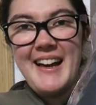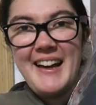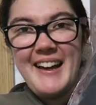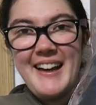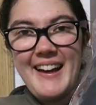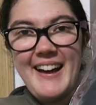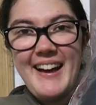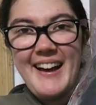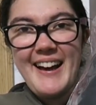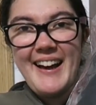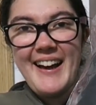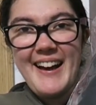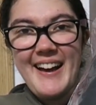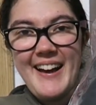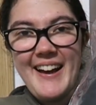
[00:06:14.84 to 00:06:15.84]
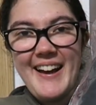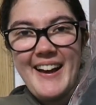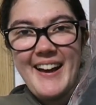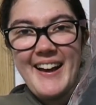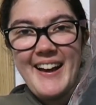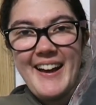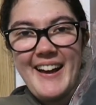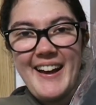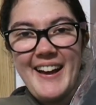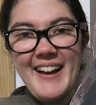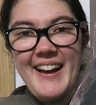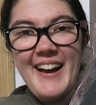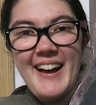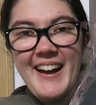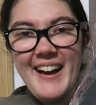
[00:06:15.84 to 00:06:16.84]

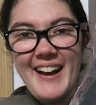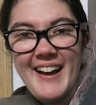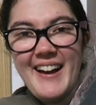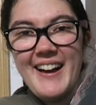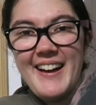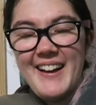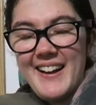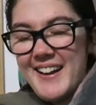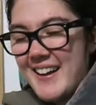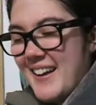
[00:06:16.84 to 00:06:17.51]
Nobody speaks.